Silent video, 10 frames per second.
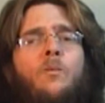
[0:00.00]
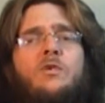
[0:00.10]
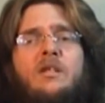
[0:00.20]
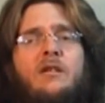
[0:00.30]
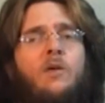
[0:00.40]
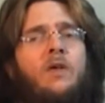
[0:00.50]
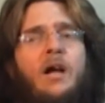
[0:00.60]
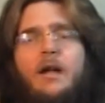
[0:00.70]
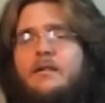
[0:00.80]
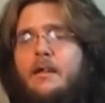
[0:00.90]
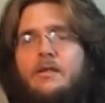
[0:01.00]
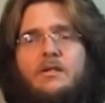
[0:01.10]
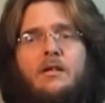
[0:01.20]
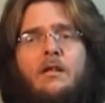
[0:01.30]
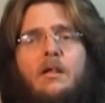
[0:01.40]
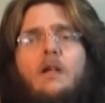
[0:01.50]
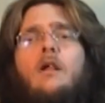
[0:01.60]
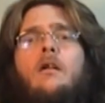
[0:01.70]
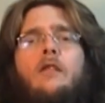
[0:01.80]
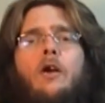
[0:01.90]
was a no contest.
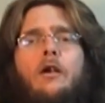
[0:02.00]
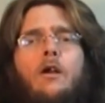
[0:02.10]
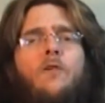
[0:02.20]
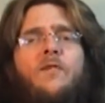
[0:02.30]
There are no